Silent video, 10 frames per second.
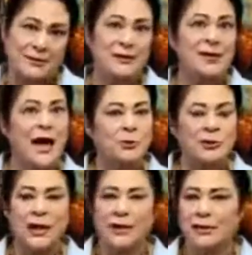There's
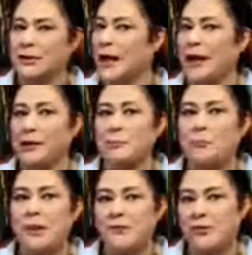loud thunder and a
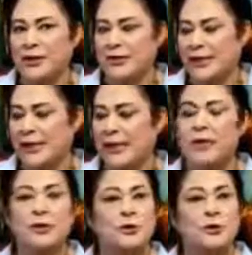perfect day